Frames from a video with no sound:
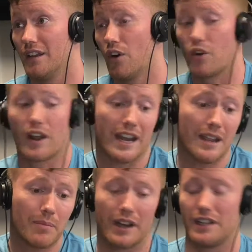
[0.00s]
or
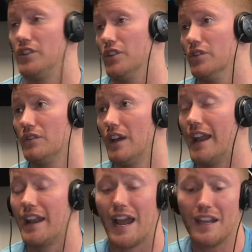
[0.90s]
anybody, dude,
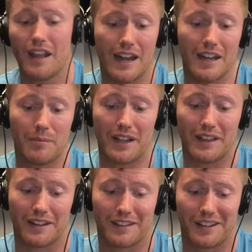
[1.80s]
and anybody
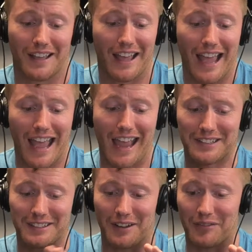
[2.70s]
that
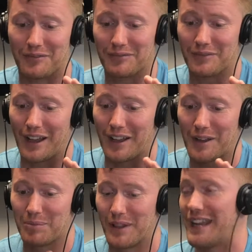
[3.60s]
has a
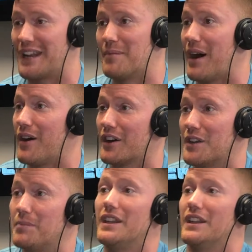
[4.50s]
complaint about a
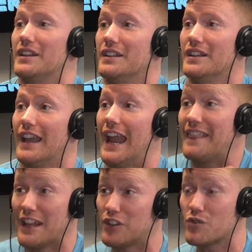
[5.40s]
comedian
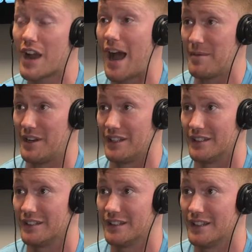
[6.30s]
and they do comedy,
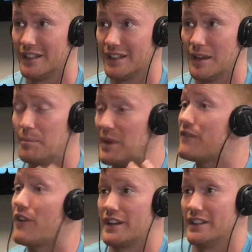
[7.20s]
be
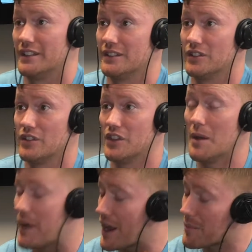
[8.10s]
funny. You
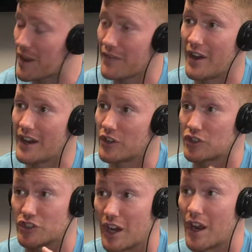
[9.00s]
better be funny or
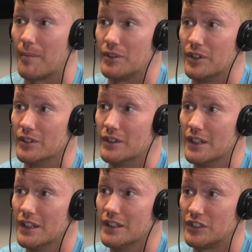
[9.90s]
shut up, dude.
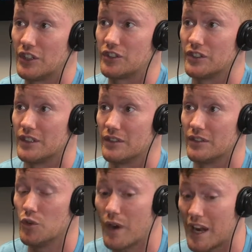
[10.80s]
Seriously,
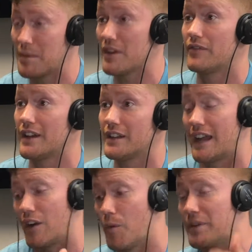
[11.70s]
you want to be offended?
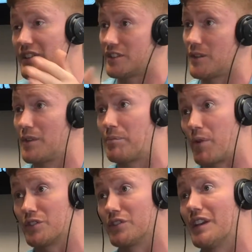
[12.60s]
I hope he says something
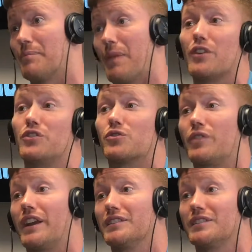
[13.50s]
personally about your
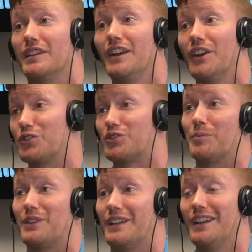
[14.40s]
race or
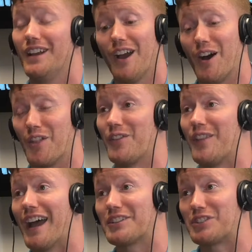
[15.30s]
something. Other than
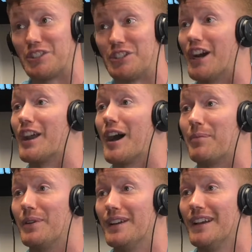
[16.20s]
that, shut
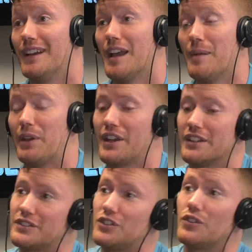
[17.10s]
up. Mm-hmm.
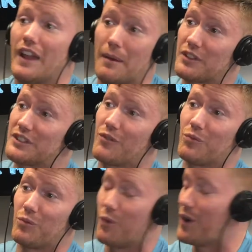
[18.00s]
Because, dude, I'm gonna say
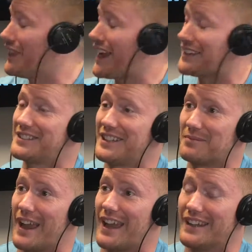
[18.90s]
one last thing,
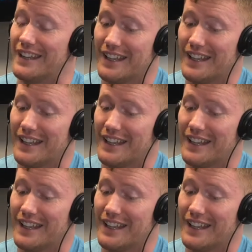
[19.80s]
man.